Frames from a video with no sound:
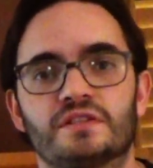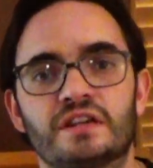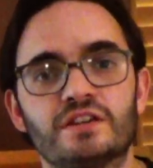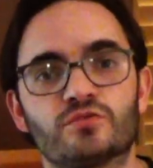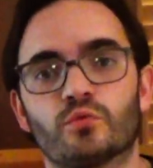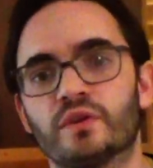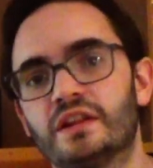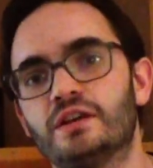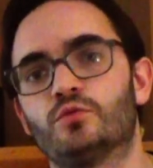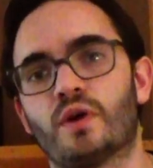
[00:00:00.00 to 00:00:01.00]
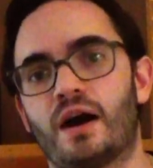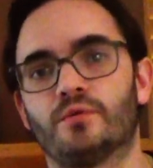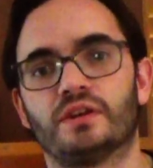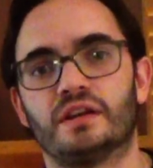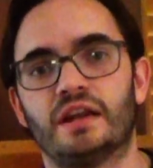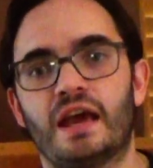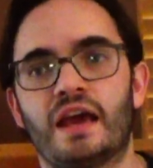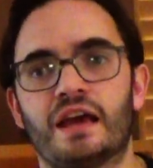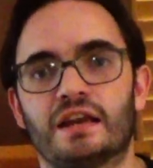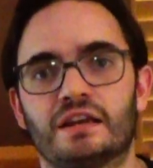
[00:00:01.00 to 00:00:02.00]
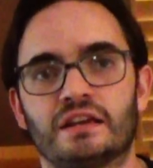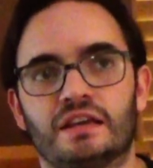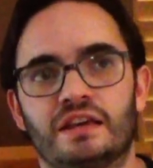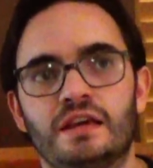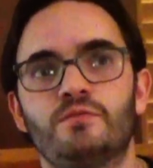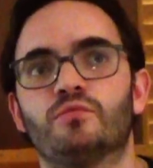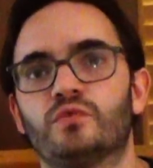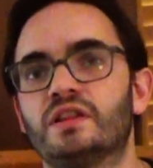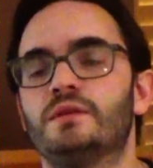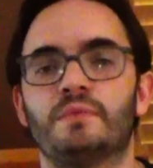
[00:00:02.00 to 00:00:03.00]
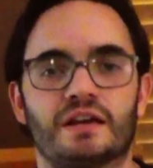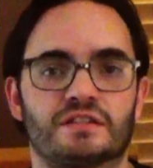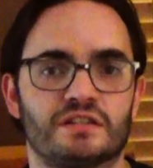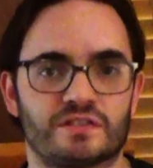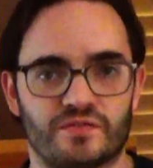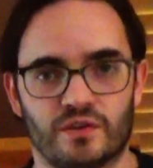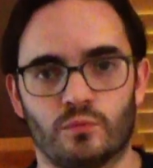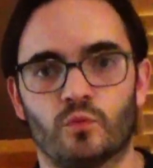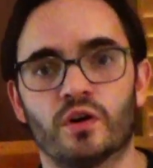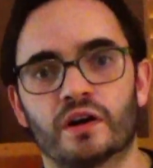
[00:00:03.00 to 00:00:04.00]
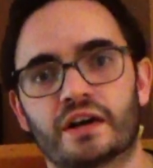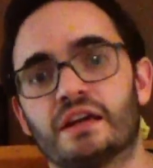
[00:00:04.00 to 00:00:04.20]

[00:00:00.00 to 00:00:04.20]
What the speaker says: He is really grounded, and he really makes this film work.